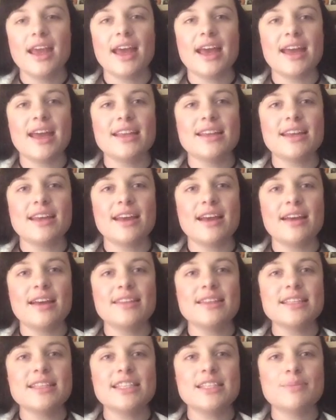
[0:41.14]
And
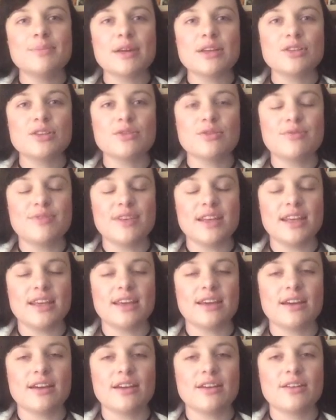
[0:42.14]
this special
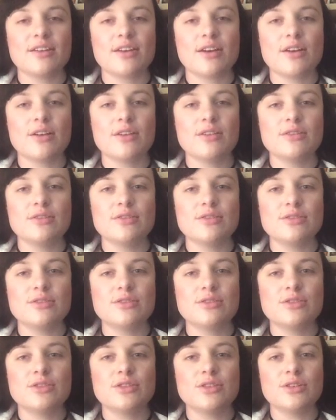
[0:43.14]
video
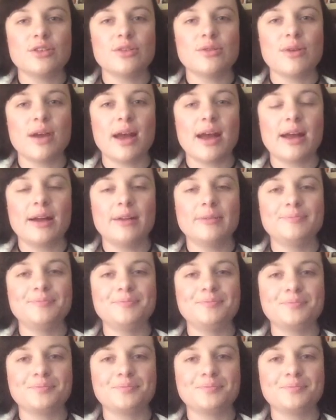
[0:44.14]
goes to a